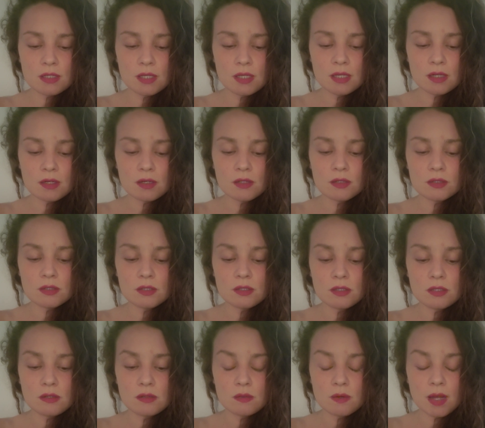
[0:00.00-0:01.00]
here in the
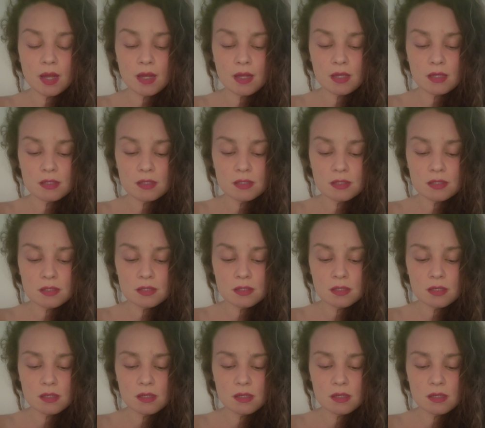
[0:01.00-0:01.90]
US,